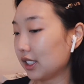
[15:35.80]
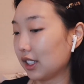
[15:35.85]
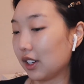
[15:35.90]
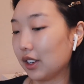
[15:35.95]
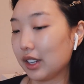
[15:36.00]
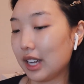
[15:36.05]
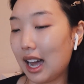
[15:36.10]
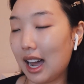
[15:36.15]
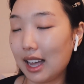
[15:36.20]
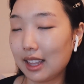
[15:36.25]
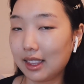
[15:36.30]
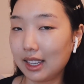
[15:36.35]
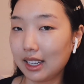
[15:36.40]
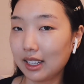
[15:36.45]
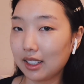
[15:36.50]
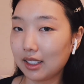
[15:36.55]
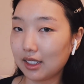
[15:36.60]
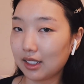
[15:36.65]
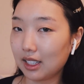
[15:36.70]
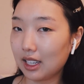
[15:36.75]
So yeah, I
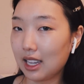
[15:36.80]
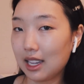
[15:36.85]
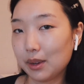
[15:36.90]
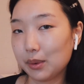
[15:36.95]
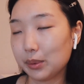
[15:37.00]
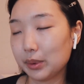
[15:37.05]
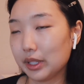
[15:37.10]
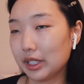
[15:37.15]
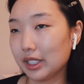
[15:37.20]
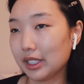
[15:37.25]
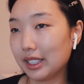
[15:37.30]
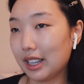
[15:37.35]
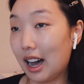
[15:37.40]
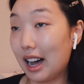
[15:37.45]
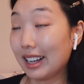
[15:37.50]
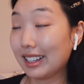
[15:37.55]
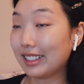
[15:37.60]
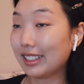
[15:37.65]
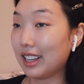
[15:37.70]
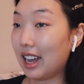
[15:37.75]
think it will
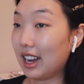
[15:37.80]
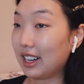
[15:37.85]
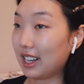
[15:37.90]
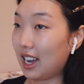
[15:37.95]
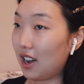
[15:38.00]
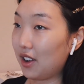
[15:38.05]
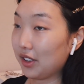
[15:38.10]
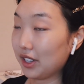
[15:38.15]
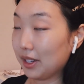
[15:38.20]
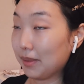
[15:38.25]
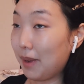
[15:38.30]
not die down,